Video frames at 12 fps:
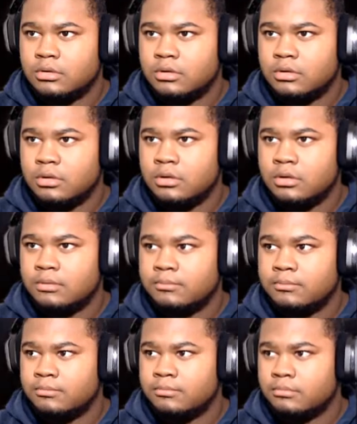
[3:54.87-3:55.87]

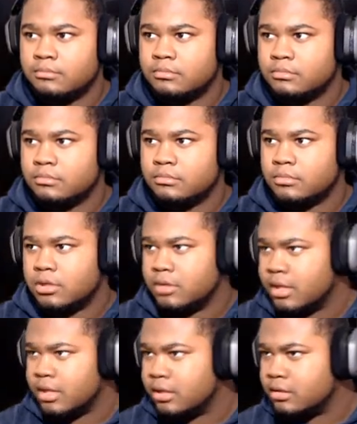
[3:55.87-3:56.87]
Um,
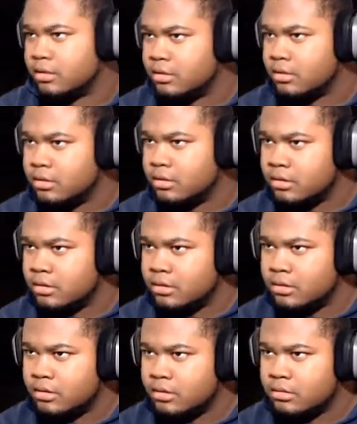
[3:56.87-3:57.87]
okay.
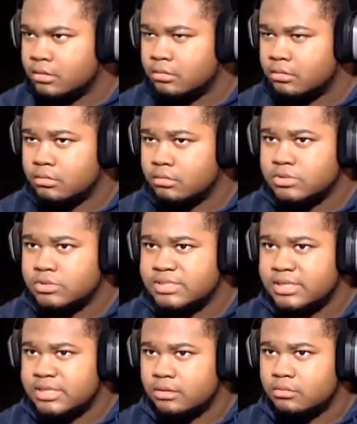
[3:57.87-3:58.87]
What's that
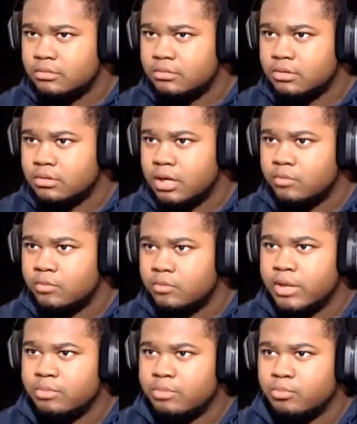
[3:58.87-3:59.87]
sound? Alright, we're gonna
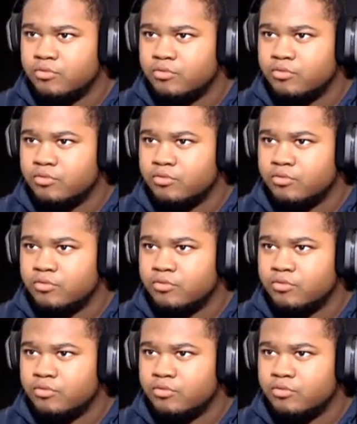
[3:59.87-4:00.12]
keep it moving.